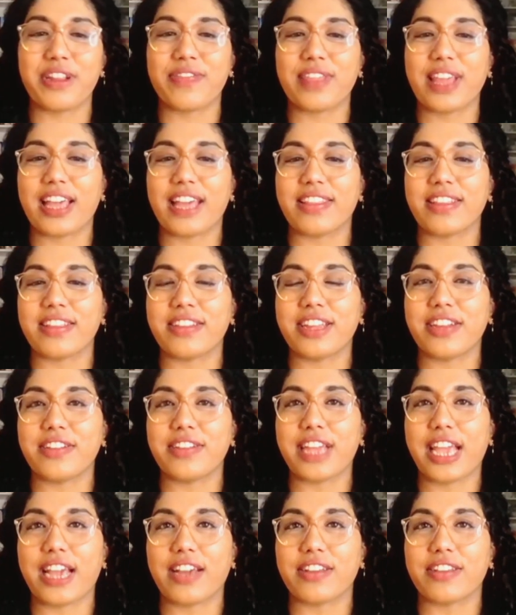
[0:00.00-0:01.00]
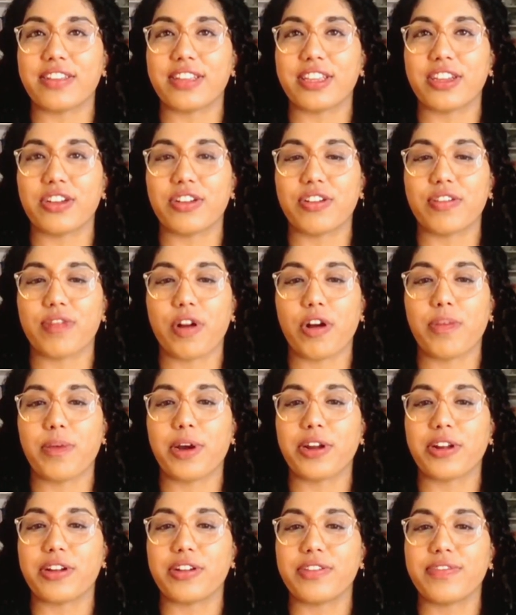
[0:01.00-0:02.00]
of that, there's no doubt that you're a role
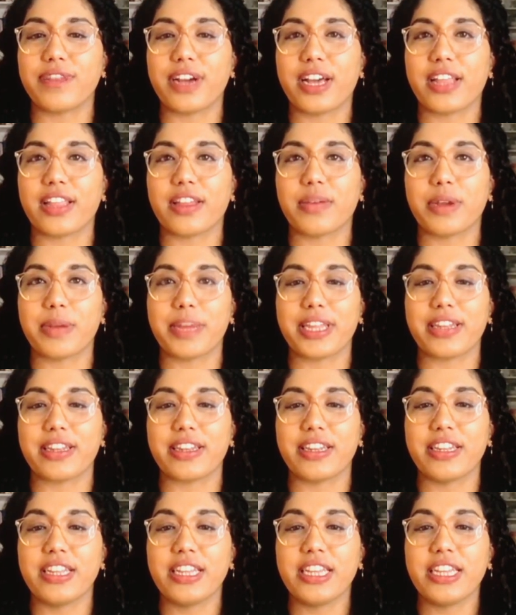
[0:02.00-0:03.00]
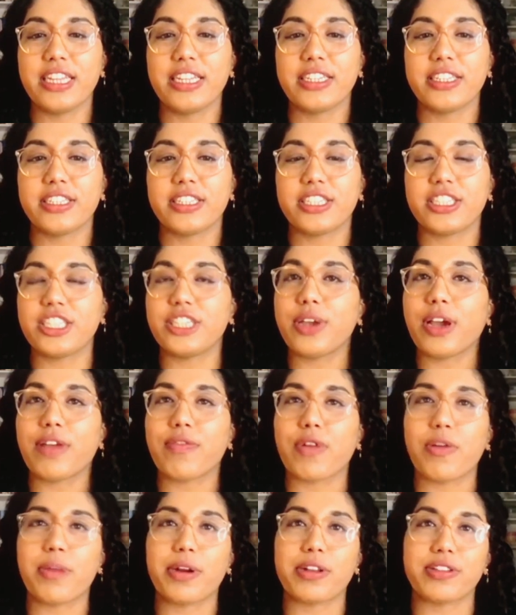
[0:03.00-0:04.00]
model for other women. Did you have
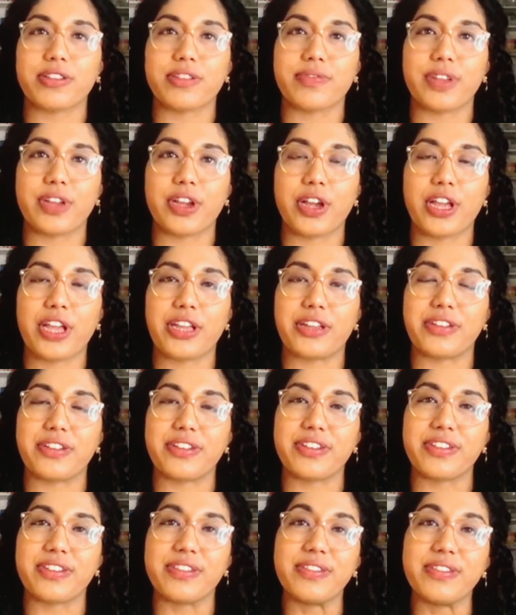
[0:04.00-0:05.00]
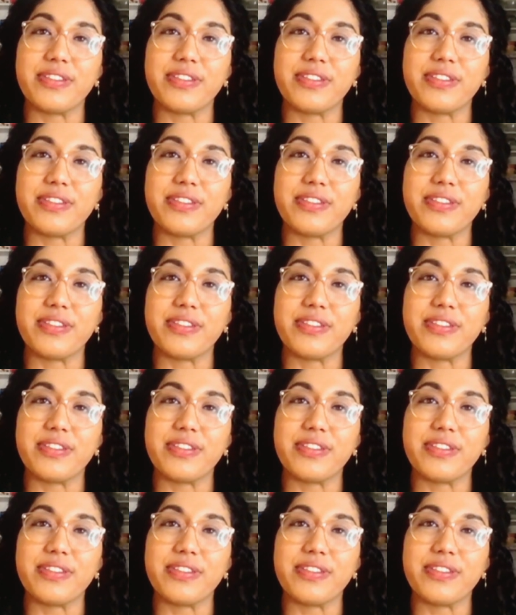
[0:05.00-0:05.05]
role models of your own?